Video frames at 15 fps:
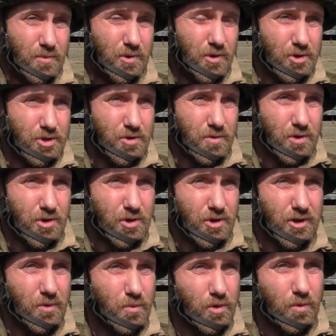also
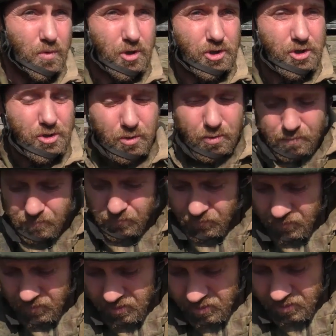occurred in World War II.
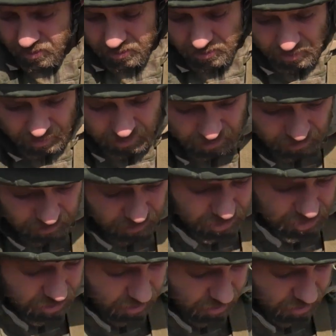We all